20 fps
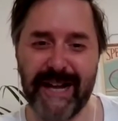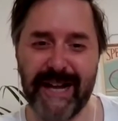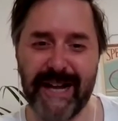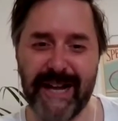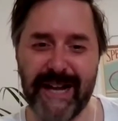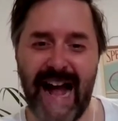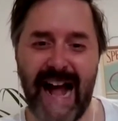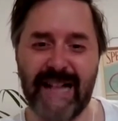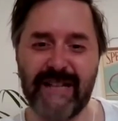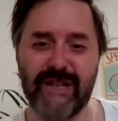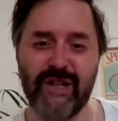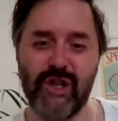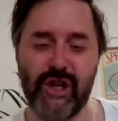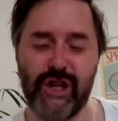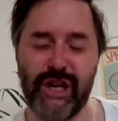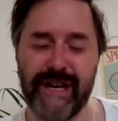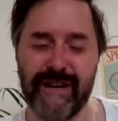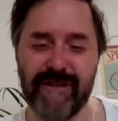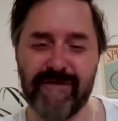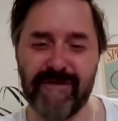and
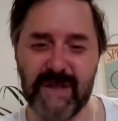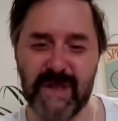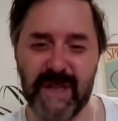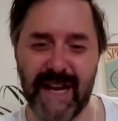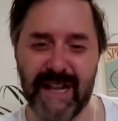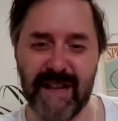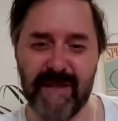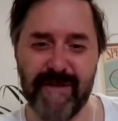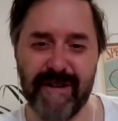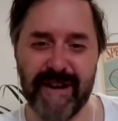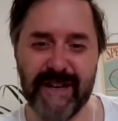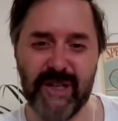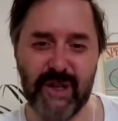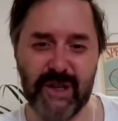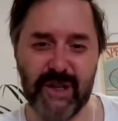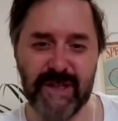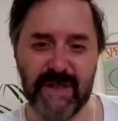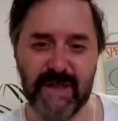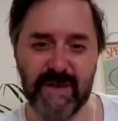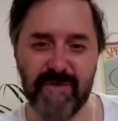Alan Shearer's
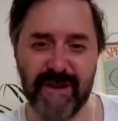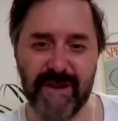celebrations.